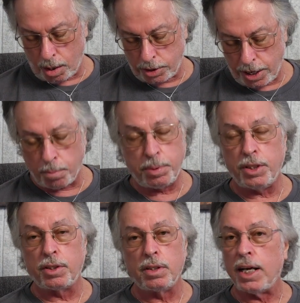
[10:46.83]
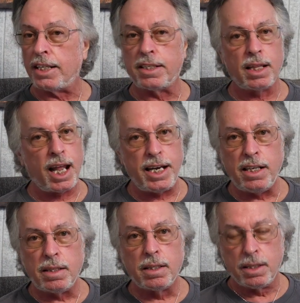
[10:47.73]
tailpiece, nice and light.
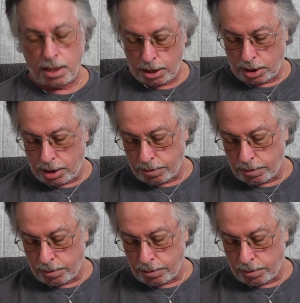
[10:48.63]
It's